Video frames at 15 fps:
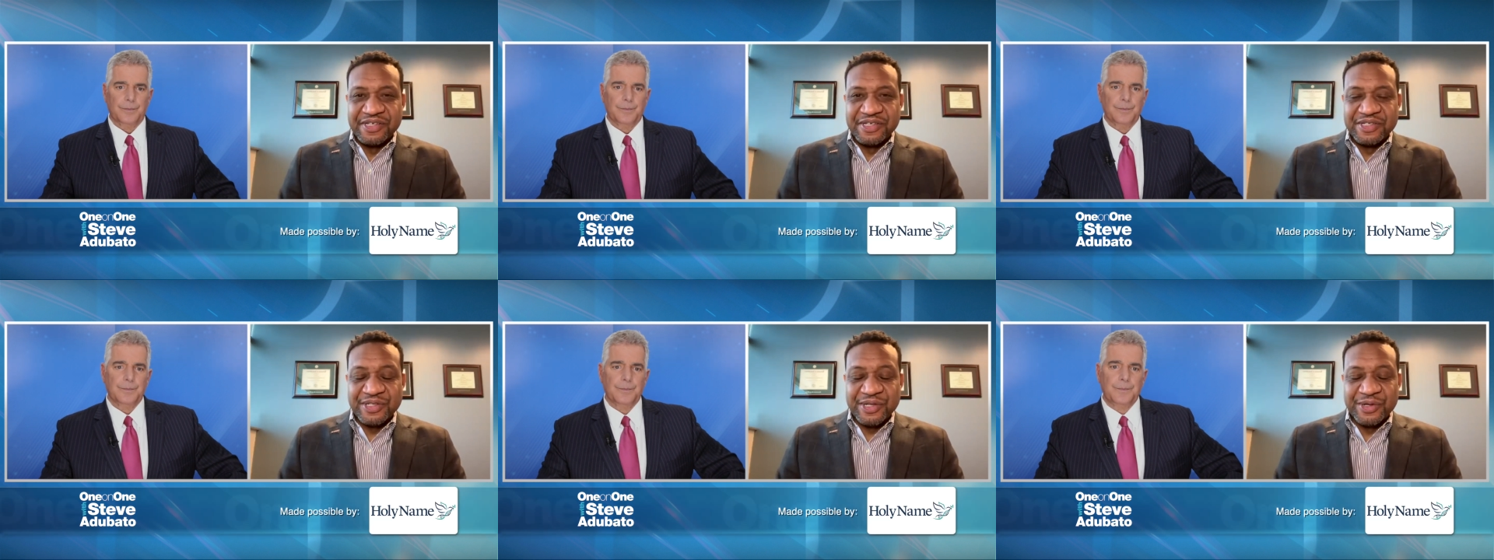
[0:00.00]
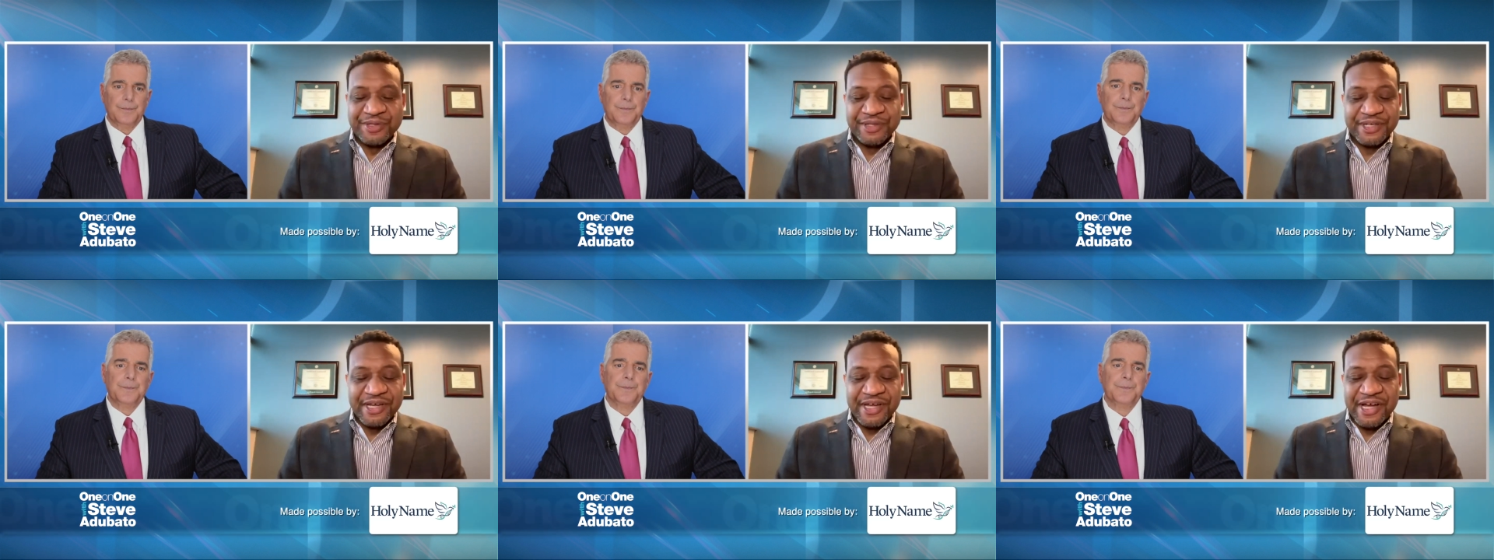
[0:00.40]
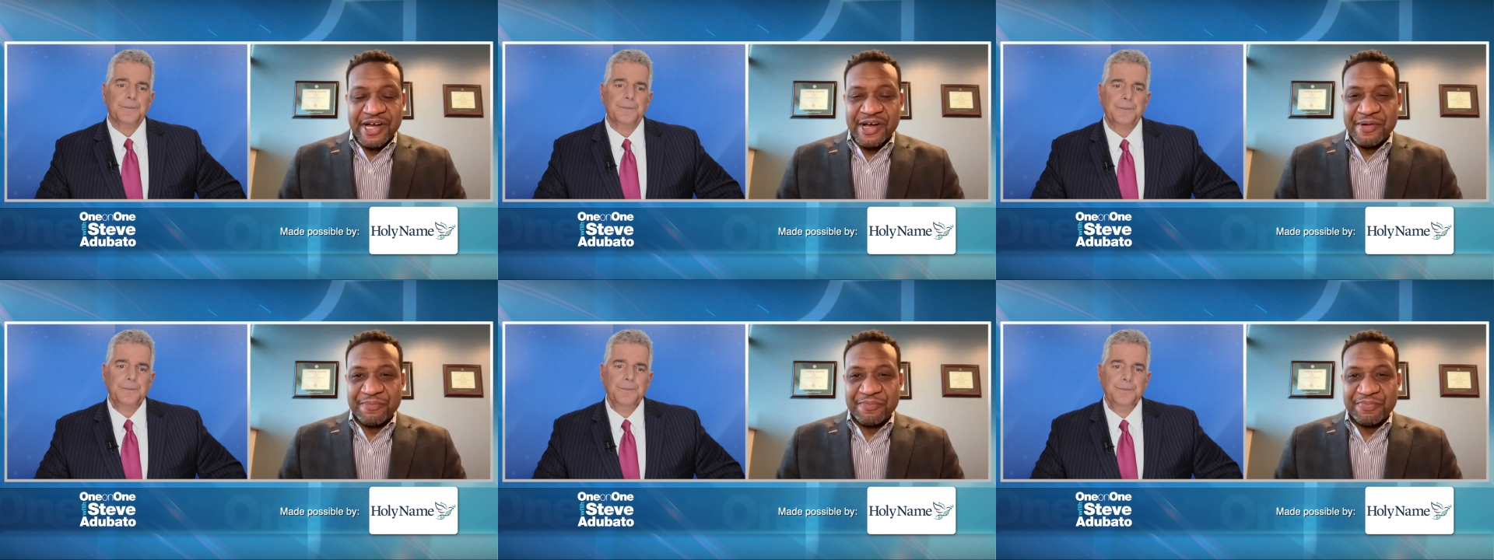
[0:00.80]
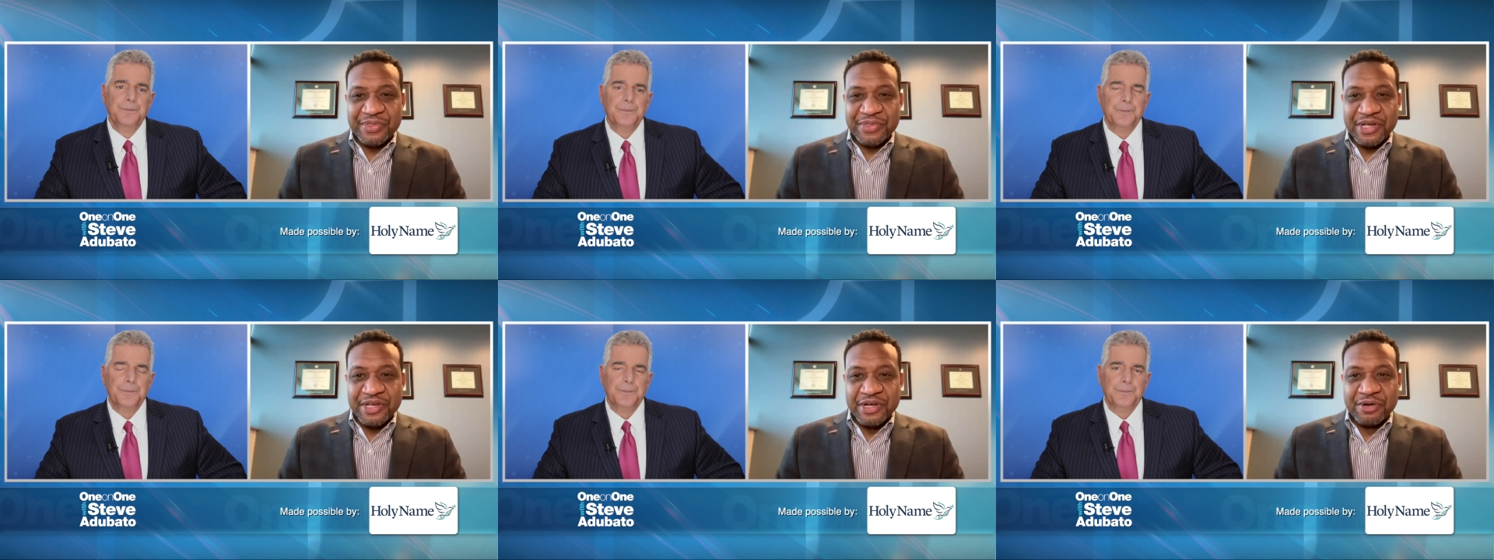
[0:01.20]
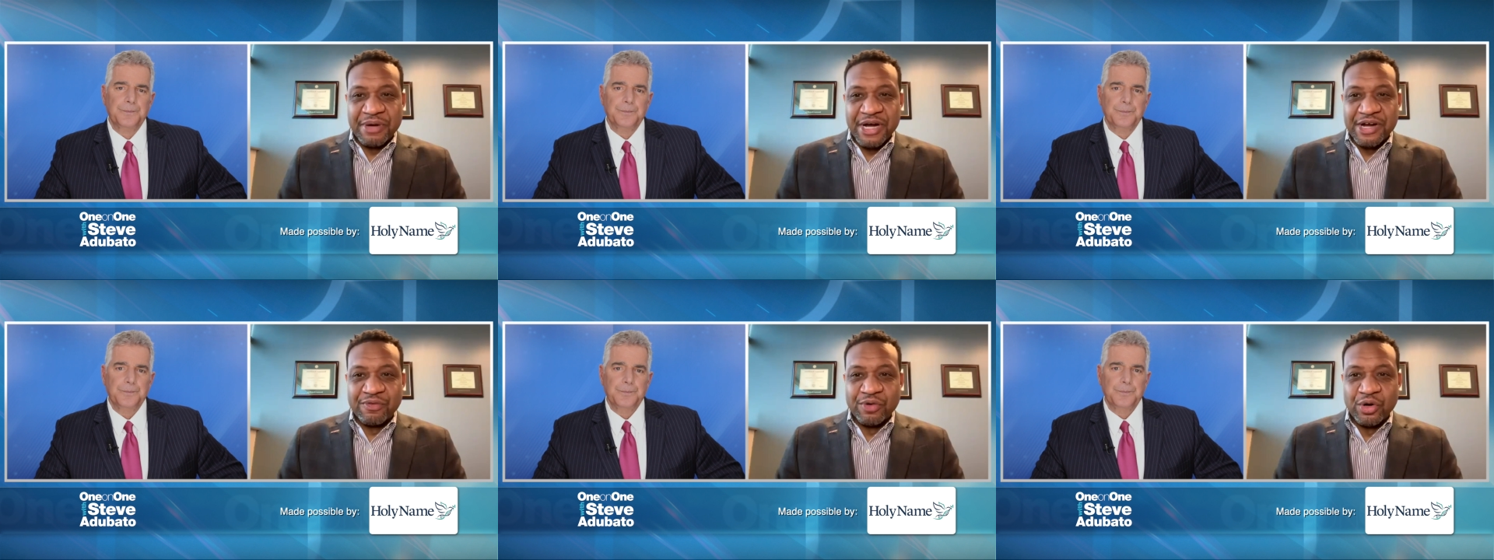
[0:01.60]
Speaker 1: Certainly. Uh, you know,
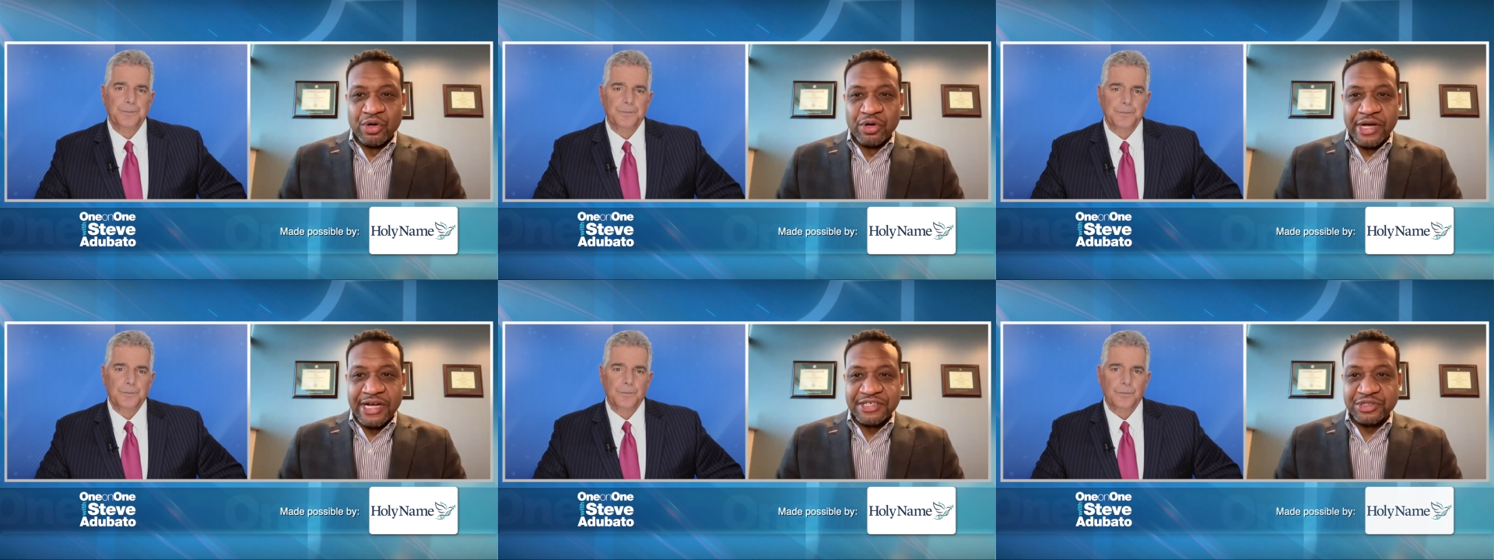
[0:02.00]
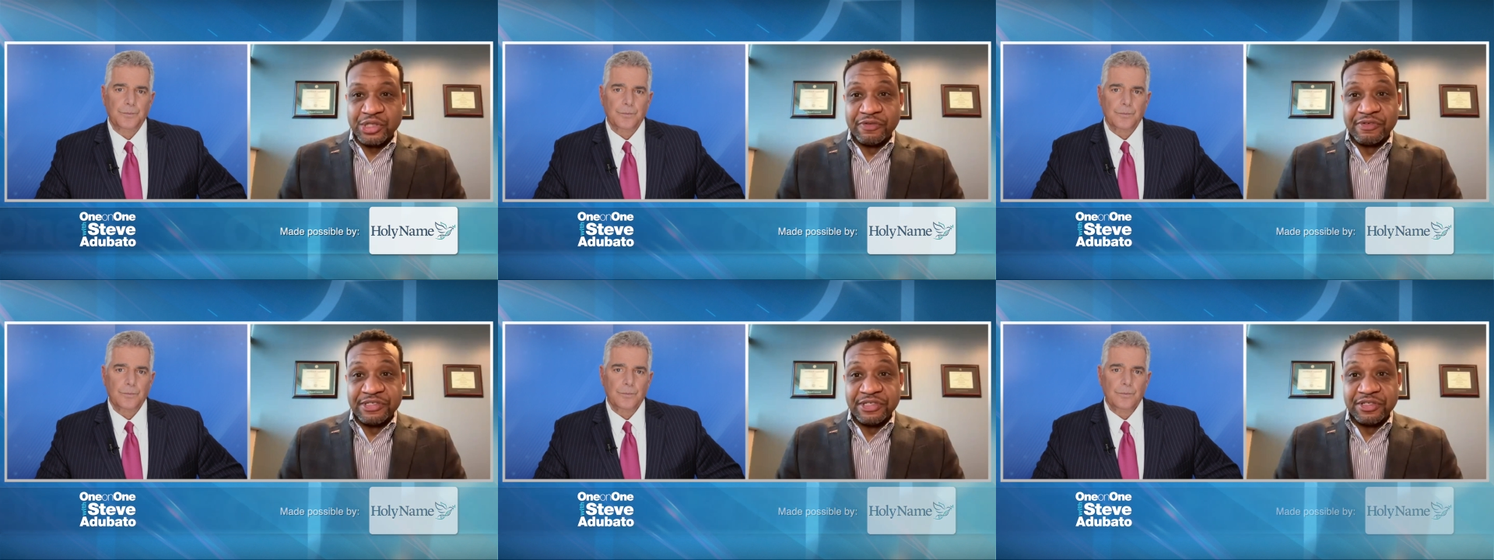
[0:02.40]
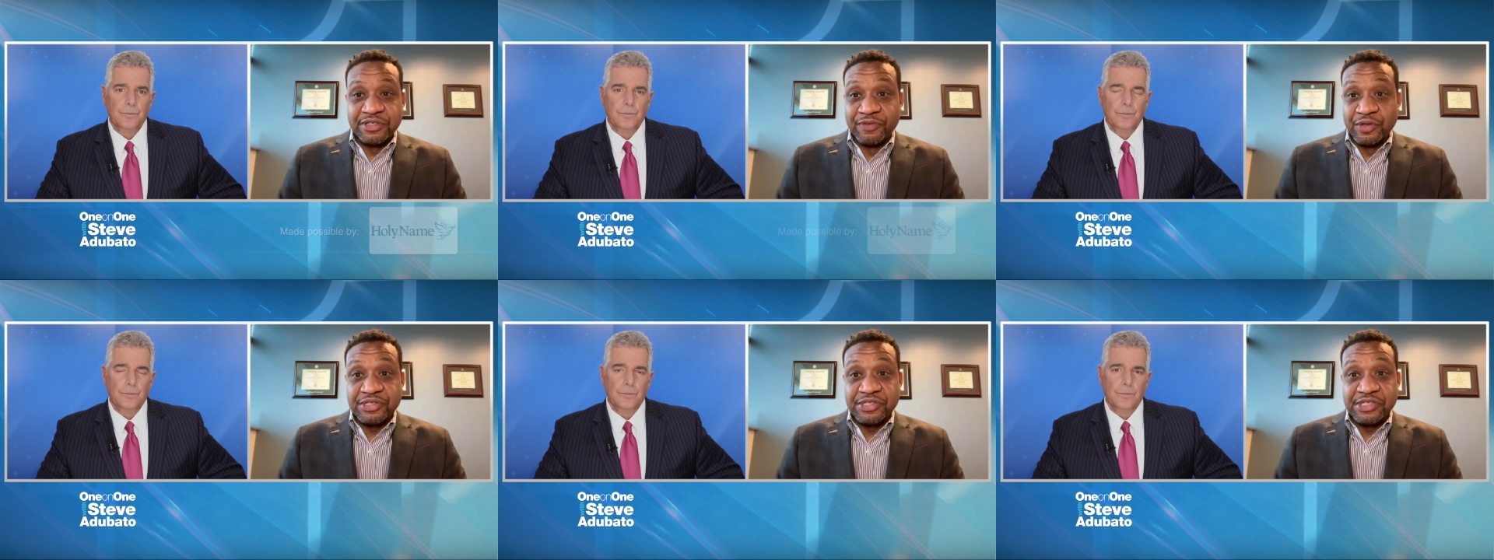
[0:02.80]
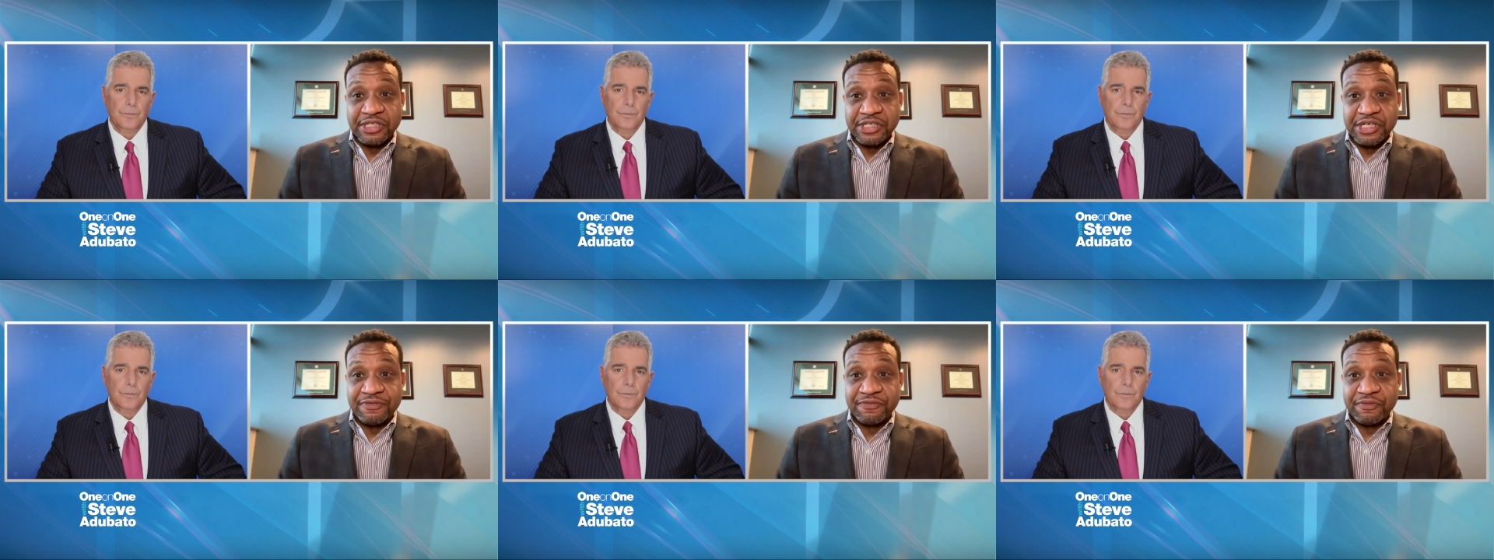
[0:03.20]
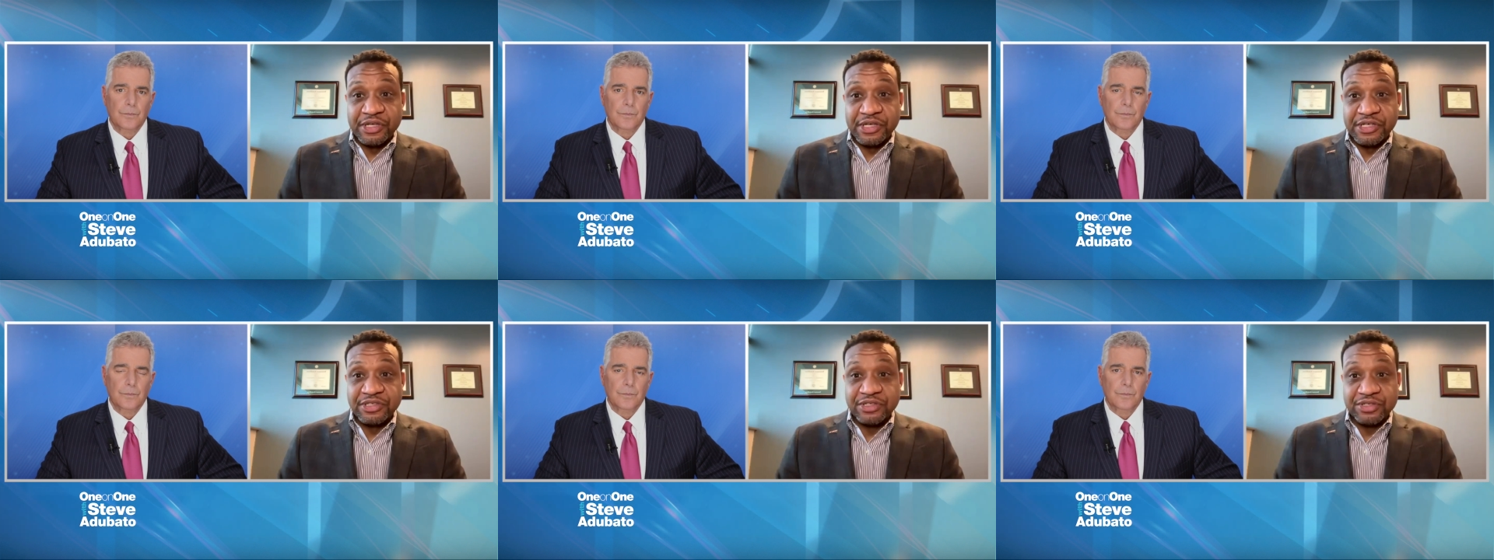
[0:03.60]
my role, I serve as the diversity lead for the
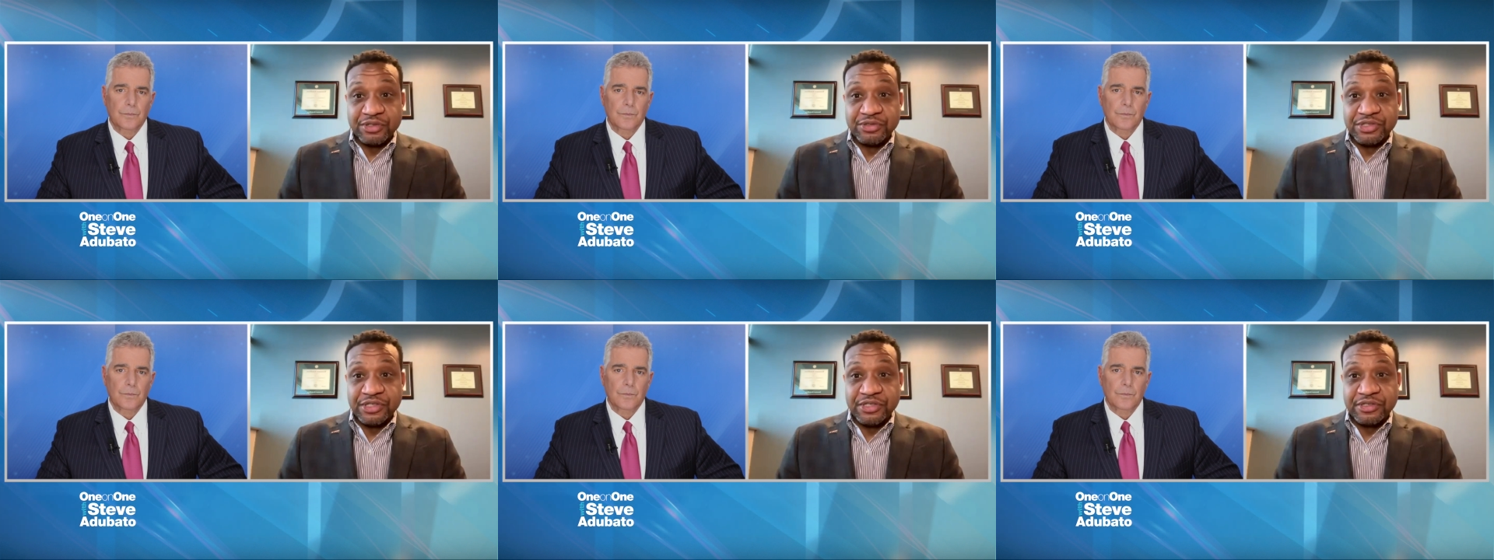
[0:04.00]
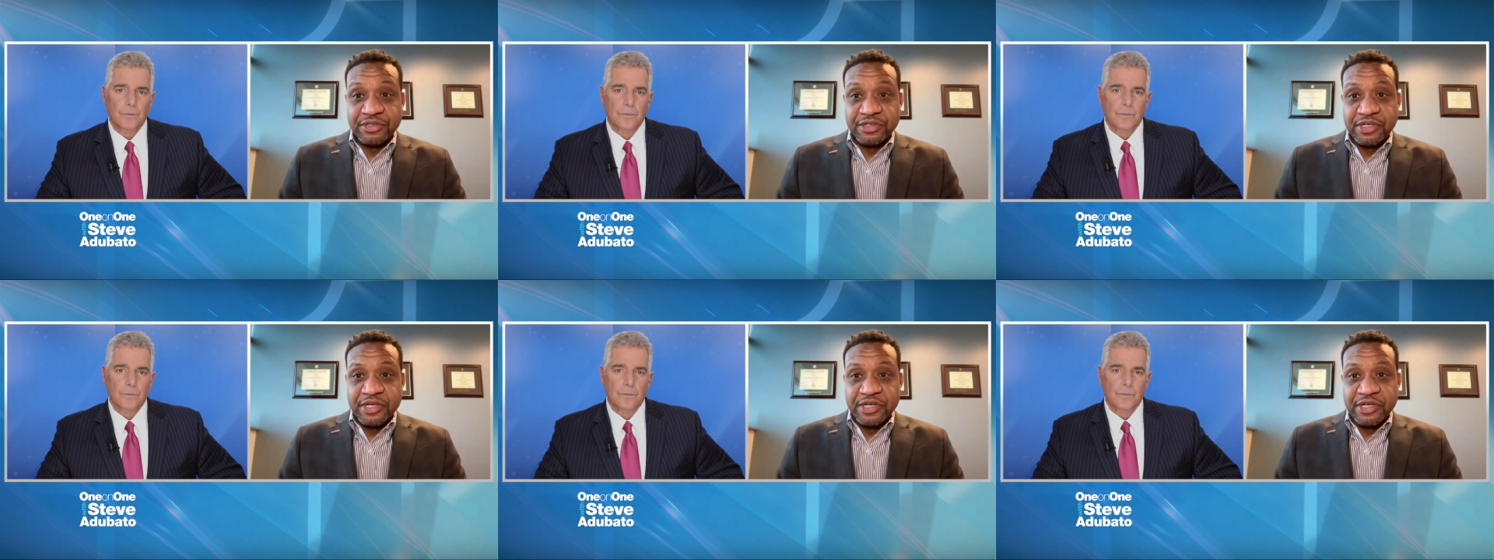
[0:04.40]
institution